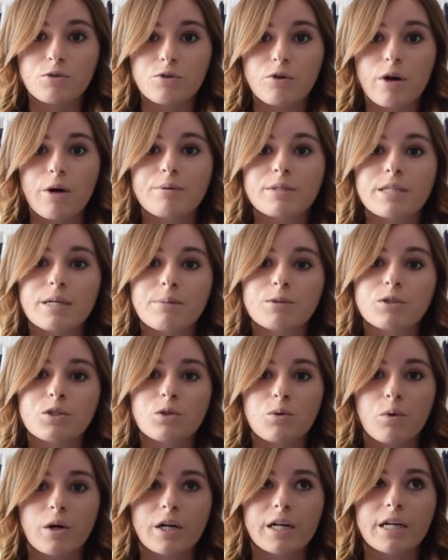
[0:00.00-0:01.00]
so I was able
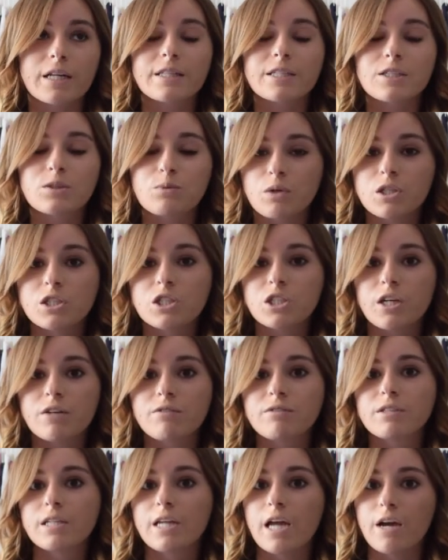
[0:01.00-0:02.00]
to work at least one
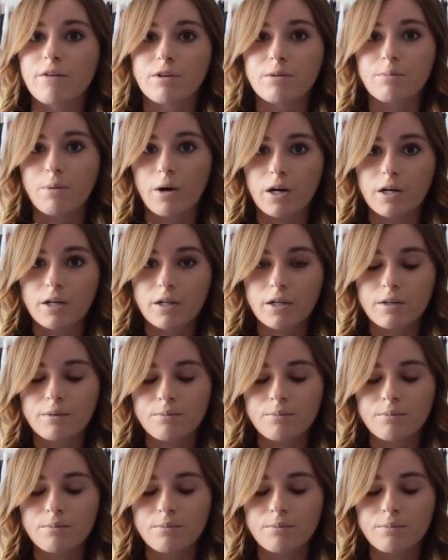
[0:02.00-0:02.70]
shift in every park.